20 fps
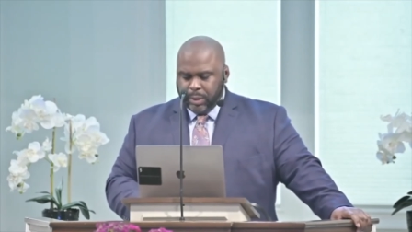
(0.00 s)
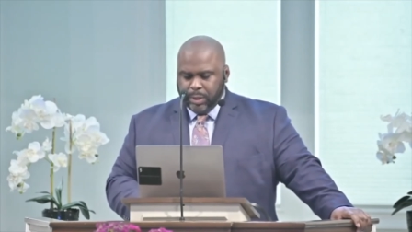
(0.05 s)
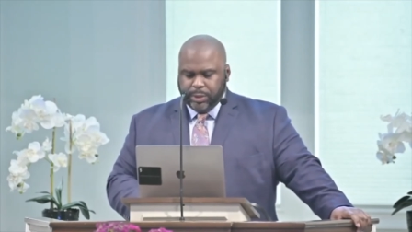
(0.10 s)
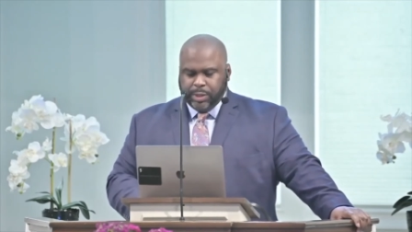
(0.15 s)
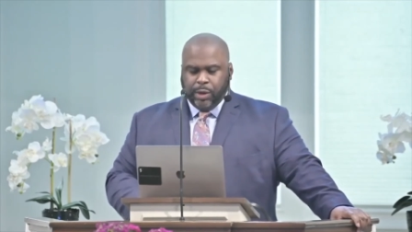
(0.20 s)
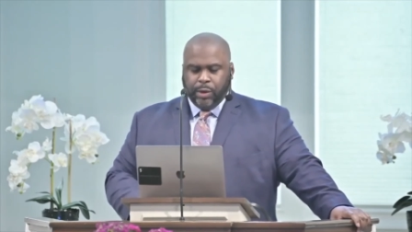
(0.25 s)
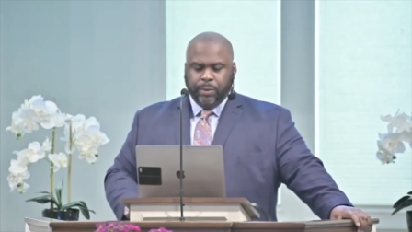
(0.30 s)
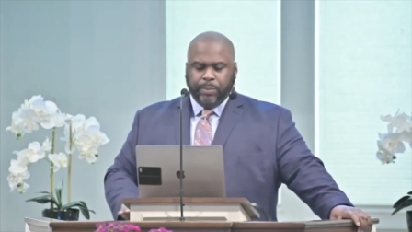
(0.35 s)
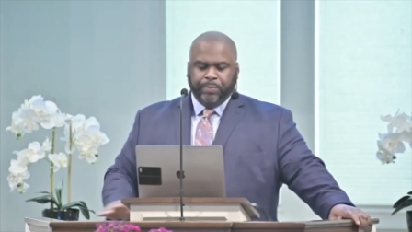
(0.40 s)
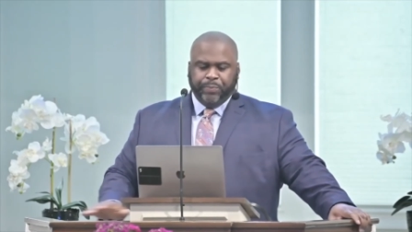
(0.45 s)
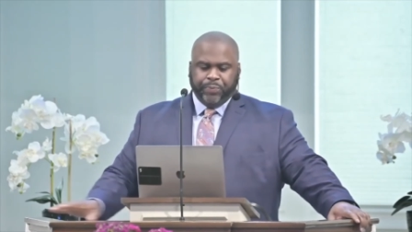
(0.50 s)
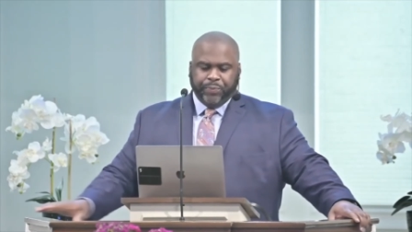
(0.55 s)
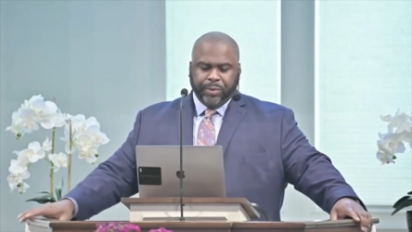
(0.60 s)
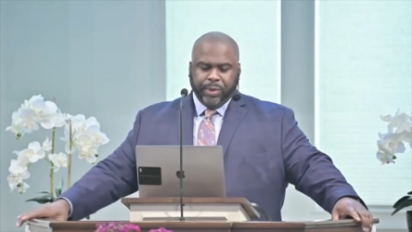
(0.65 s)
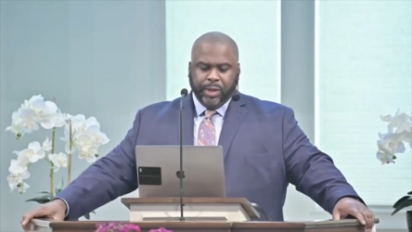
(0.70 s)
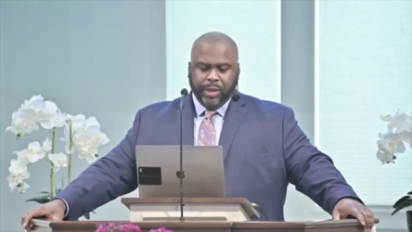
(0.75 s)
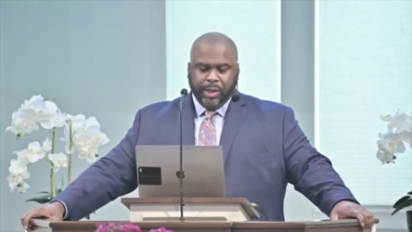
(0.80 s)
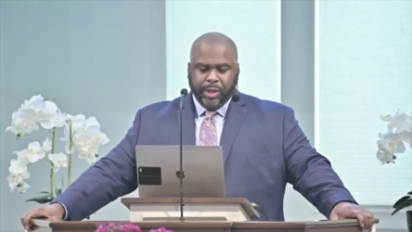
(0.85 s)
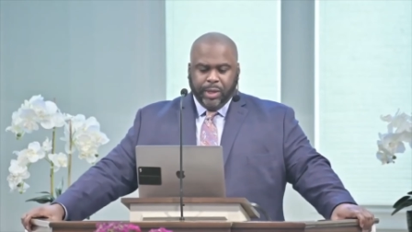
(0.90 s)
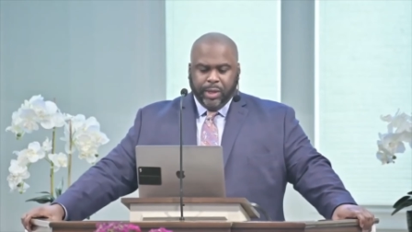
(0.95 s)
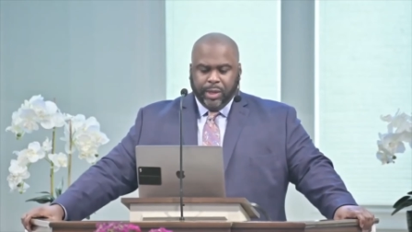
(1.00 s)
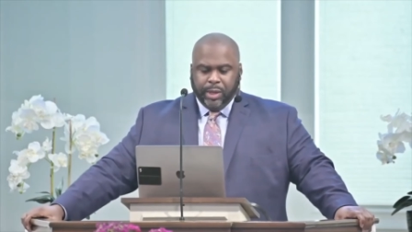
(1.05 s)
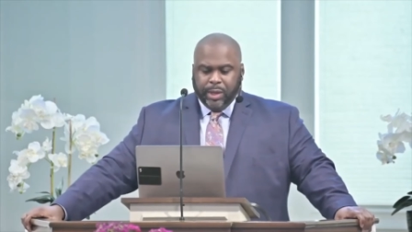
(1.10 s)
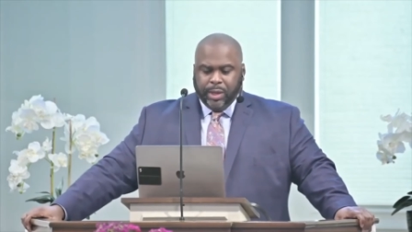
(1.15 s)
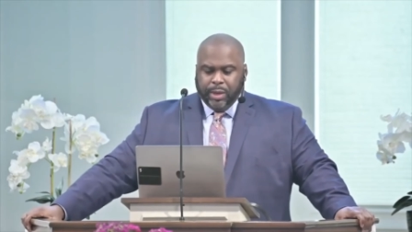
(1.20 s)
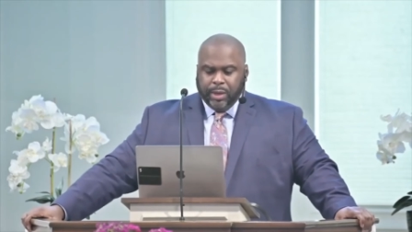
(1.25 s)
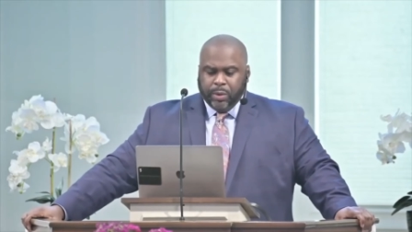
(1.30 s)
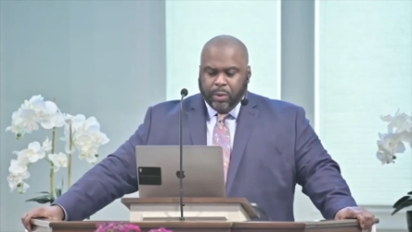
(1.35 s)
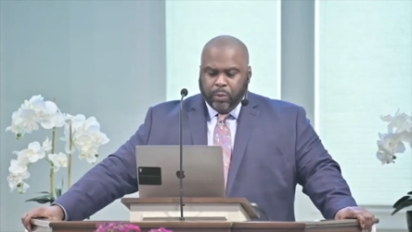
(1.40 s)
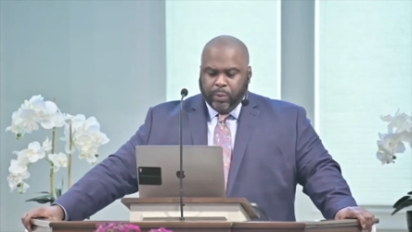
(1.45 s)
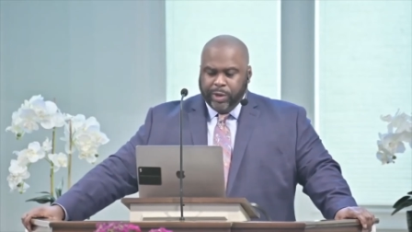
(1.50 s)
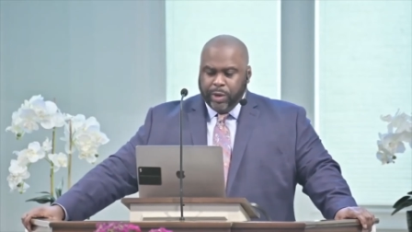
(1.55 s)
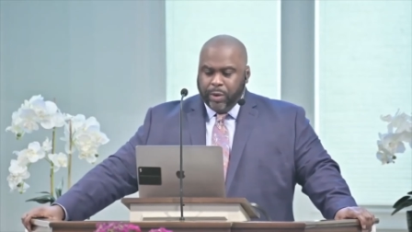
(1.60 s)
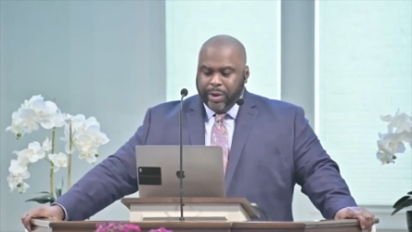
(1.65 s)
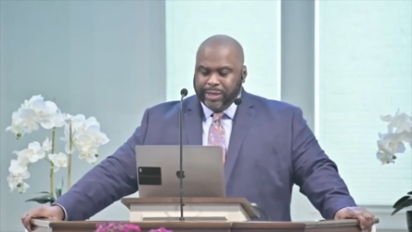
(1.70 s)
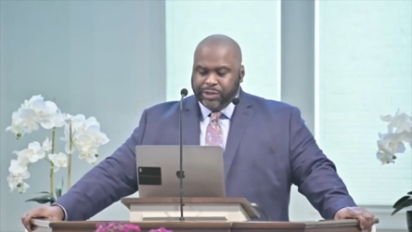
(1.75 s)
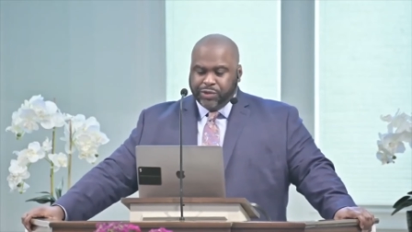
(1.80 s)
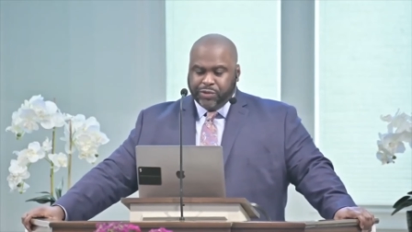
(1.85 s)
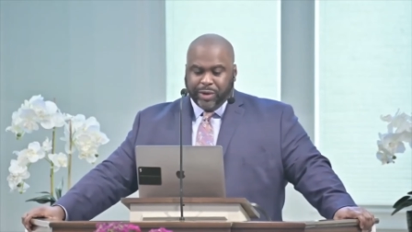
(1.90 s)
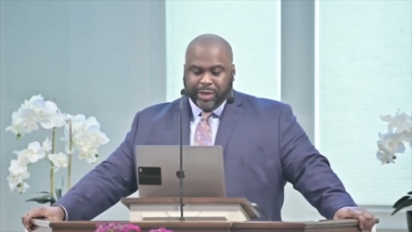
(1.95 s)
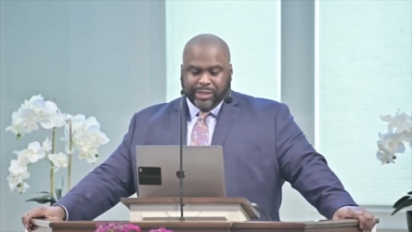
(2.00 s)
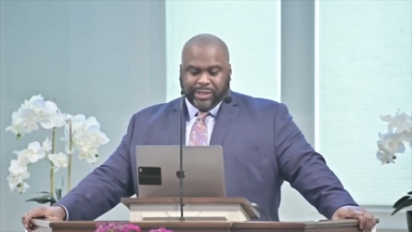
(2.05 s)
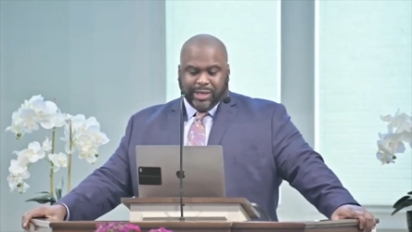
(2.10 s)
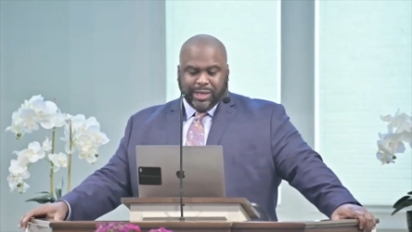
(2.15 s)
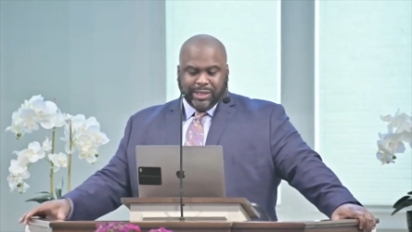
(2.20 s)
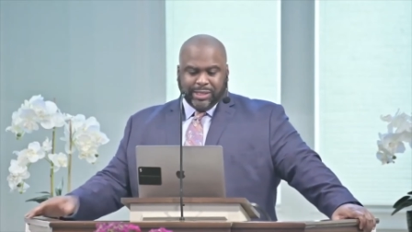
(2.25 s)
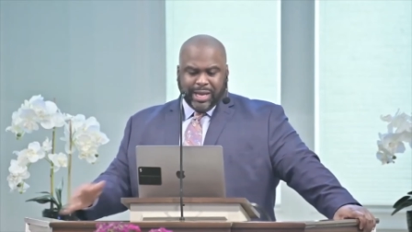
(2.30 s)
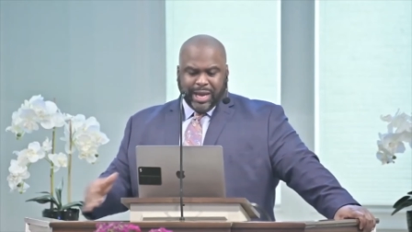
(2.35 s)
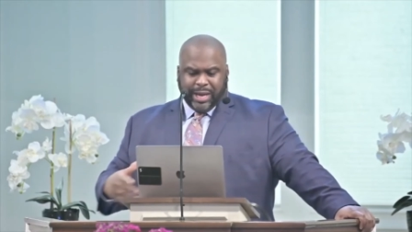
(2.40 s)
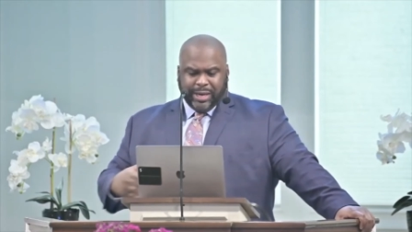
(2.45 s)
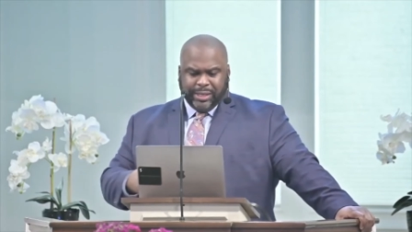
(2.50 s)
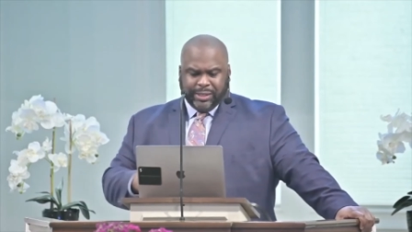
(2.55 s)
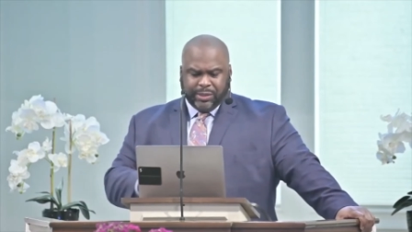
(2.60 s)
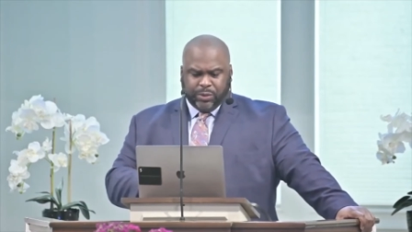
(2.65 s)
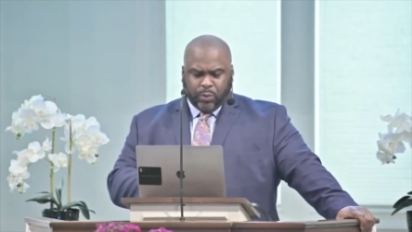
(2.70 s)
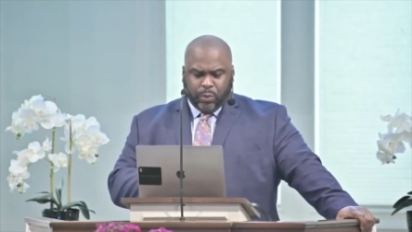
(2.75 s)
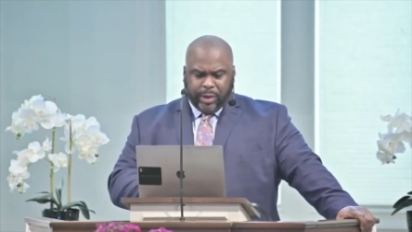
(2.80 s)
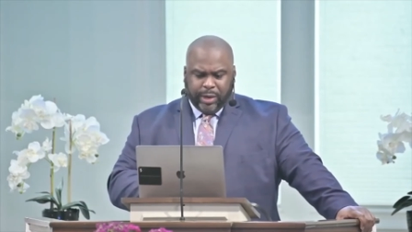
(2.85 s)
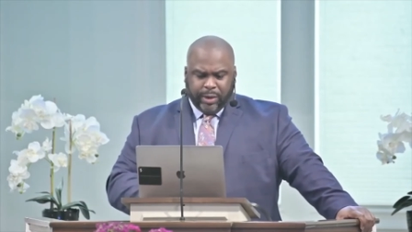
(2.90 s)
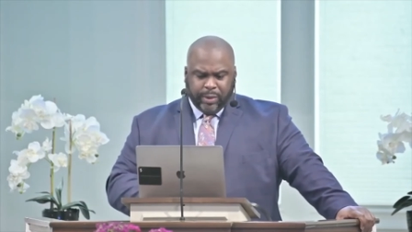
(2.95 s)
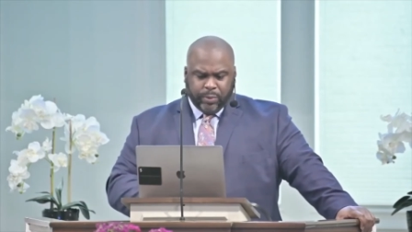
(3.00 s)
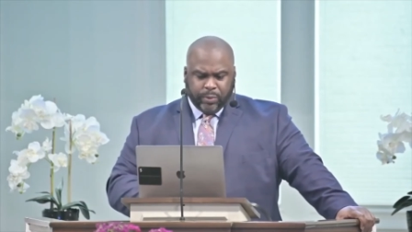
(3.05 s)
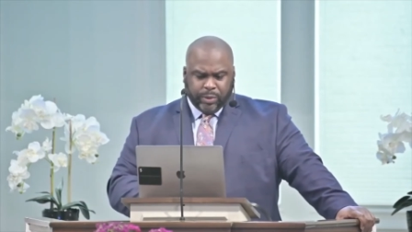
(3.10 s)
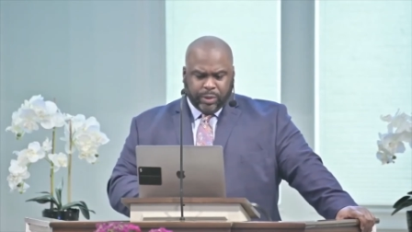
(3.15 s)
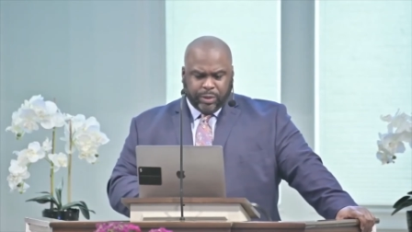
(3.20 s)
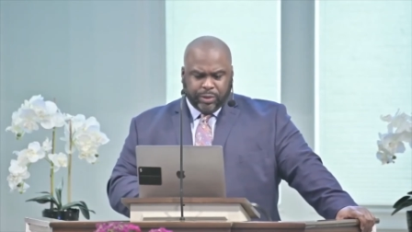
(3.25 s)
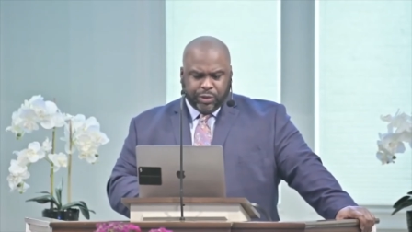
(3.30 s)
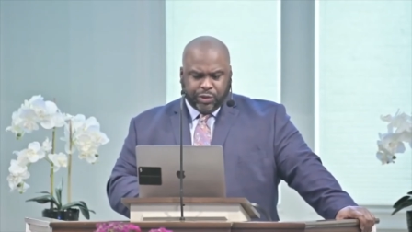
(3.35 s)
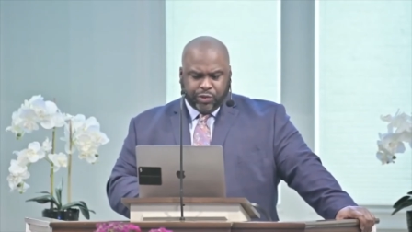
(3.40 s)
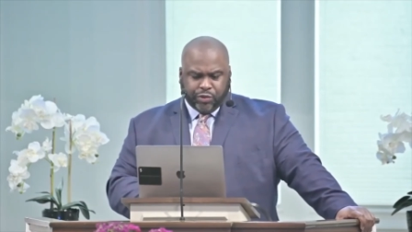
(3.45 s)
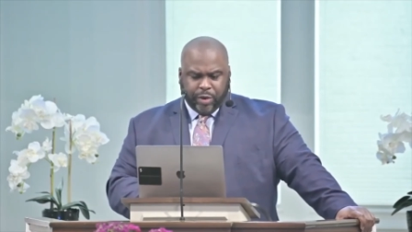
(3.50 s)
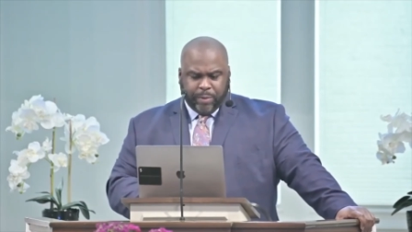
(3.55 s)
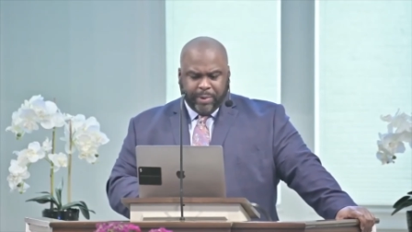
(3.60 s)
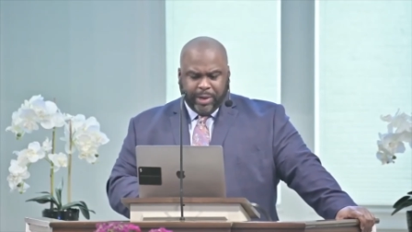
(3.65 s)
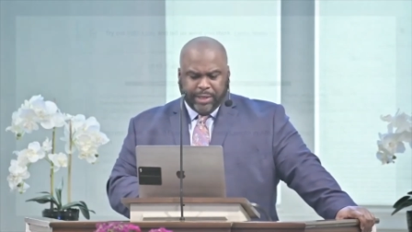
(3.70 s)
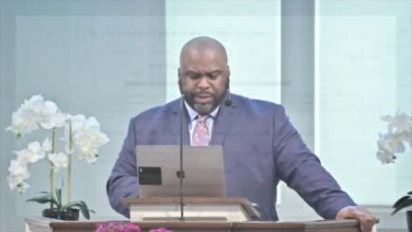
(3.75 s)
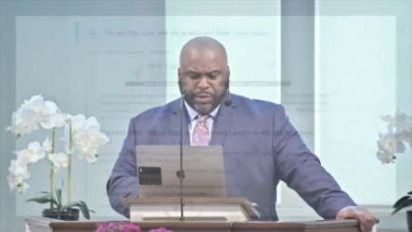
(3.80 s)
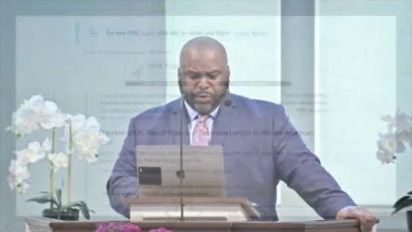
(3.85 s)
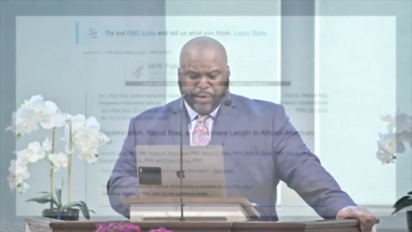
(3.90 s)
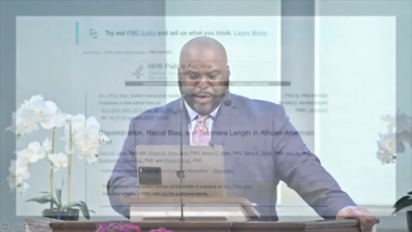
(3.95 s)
So, we know that stress does that. This is one that on discrimination,